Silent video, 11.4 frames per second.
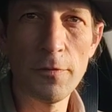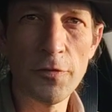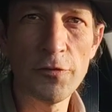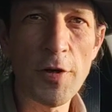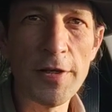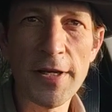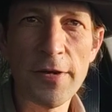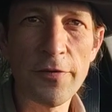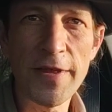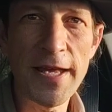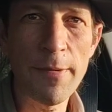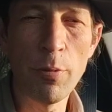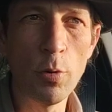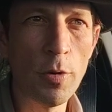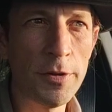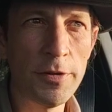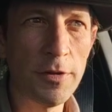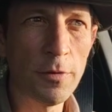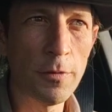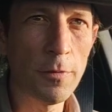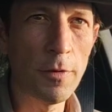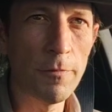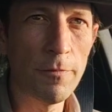straight out of the airport and
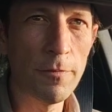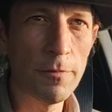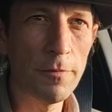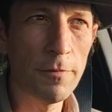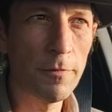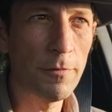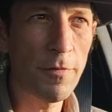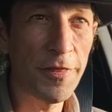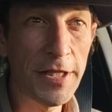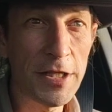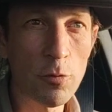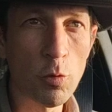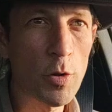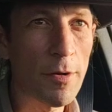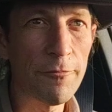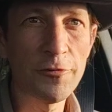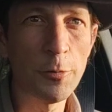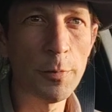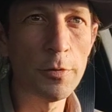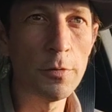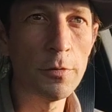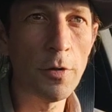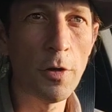you think you're all
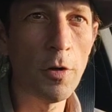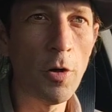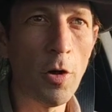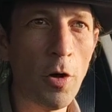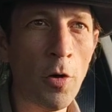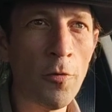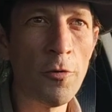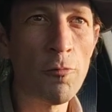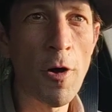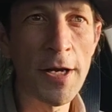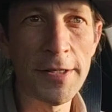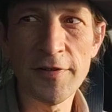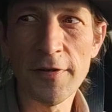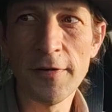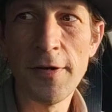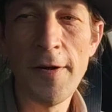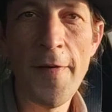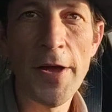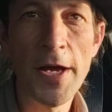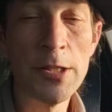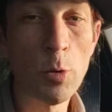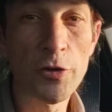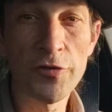comfortable on the right
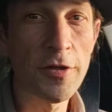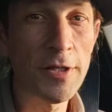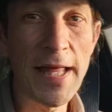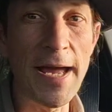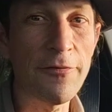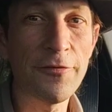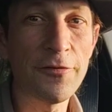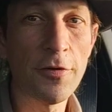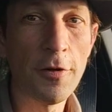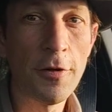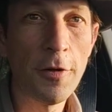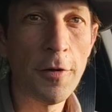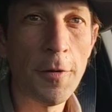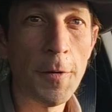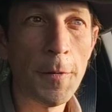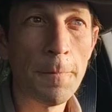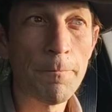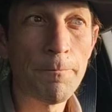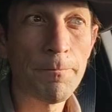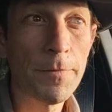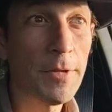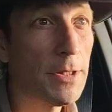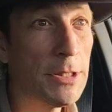and you want to turn left,
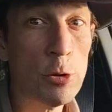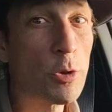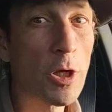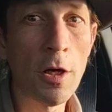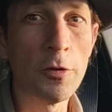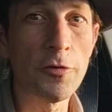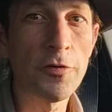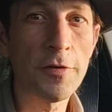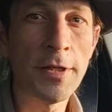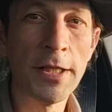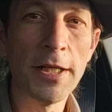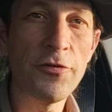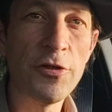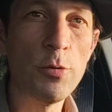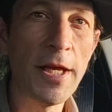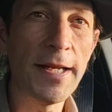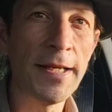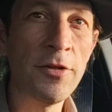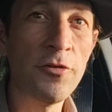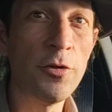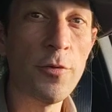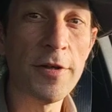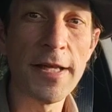you can't unless you get
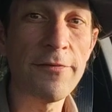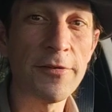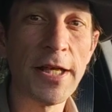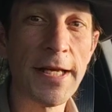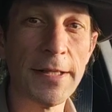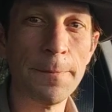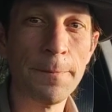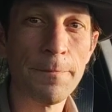into the left lane.